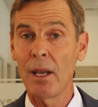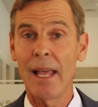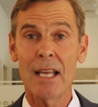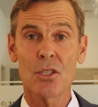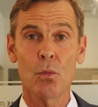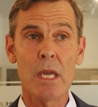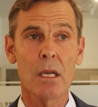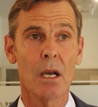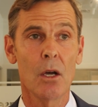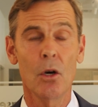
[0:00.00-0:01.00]
one last
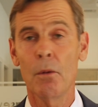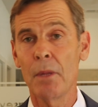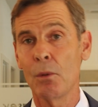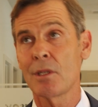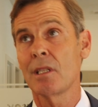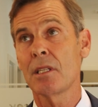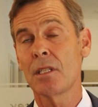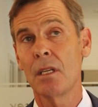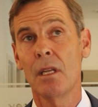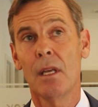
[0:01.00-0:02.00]
week on a home that was
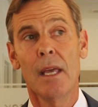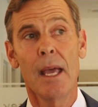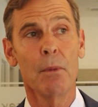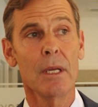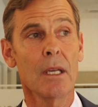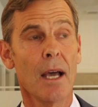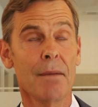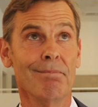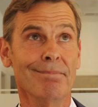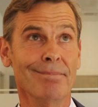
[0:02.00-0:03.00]
listed, and we
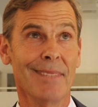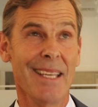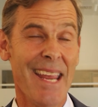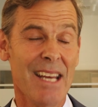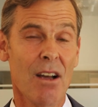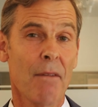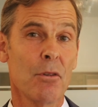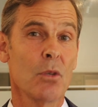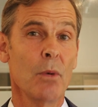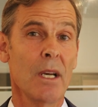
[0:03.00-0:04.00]
got eight
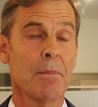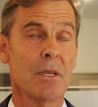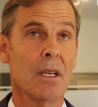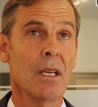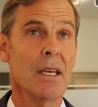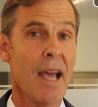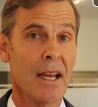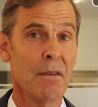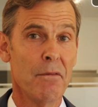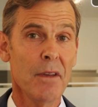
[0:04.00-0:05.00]
offers and went up to
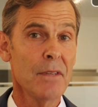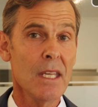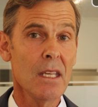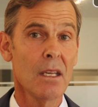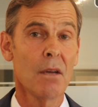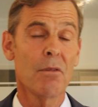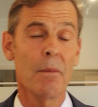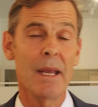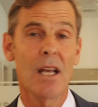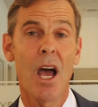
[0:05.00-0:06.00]
nine fifty
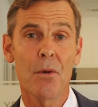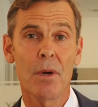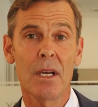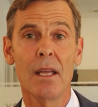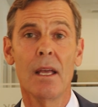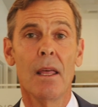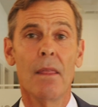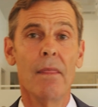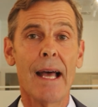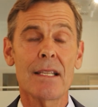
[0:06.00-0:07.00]
from eight hundred.
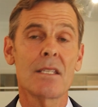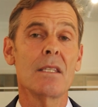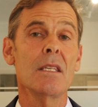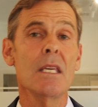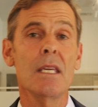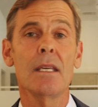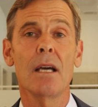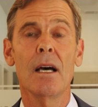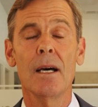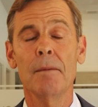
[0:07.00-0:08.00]
That's
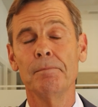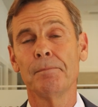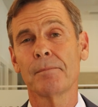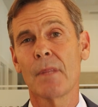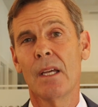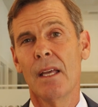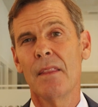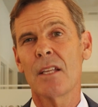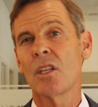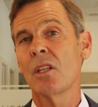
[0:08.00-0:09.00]
the um,
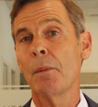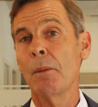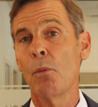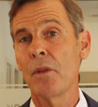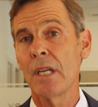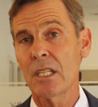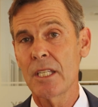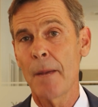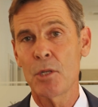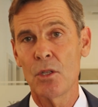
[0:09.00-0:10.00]
that's a little bit more the
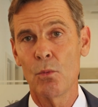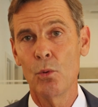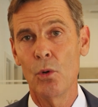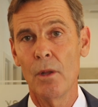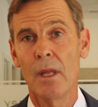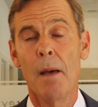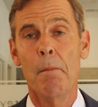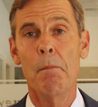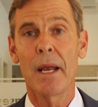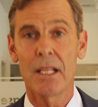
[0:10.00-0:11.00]
exception to the rule,
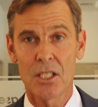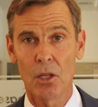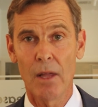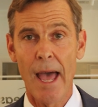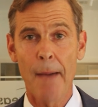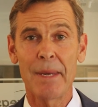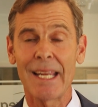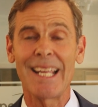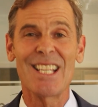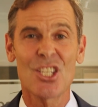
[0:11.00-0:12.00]
but it's still
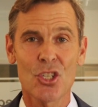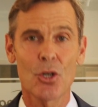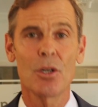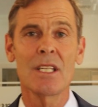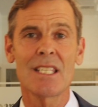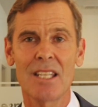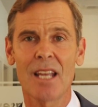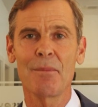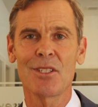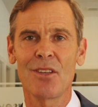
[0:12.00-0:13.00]
happening in certain
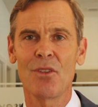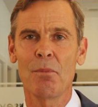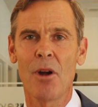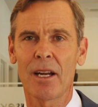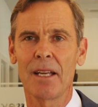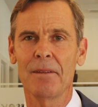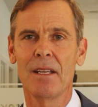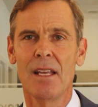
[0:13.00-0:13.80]
segments of the market.